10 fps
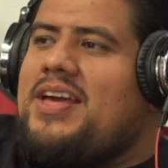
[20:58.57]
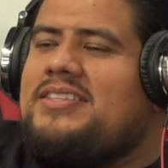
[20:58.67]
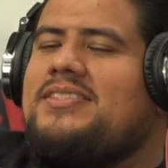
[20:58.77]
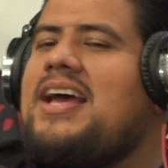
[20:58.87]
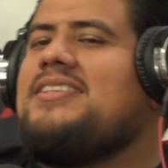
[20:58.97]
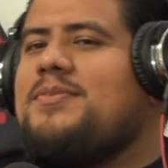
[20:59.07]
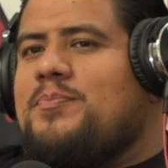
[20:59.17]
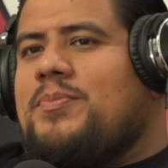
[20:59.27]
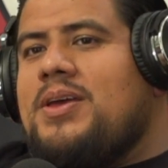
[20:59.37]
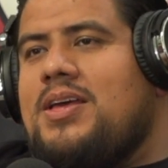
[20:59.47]
that's
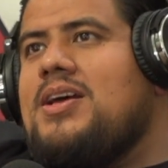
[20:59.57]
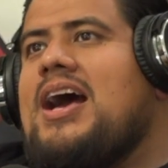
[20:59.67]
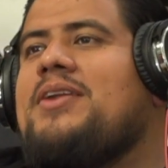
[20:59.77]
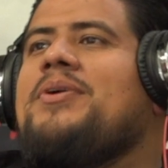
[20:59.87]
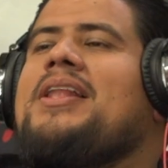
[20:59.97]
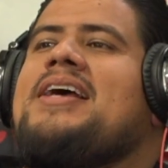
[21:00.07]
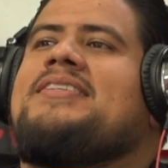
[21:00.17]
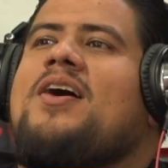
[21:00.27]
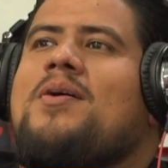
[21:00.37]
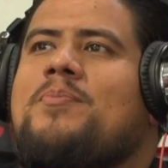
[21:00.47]
I didn't
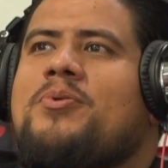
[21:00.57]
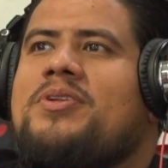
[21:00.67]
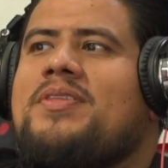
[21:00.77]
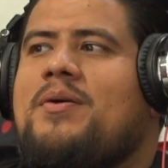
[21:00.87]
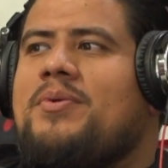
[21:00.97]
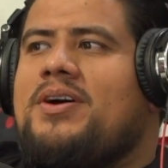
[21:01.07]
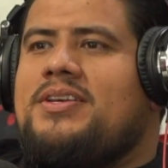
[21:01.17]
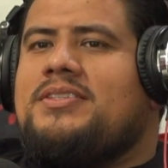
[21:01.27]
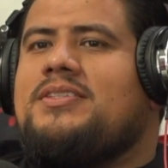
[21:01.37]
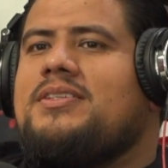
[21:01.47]
realize how important that
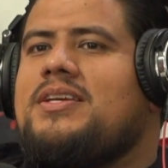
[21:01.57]
was,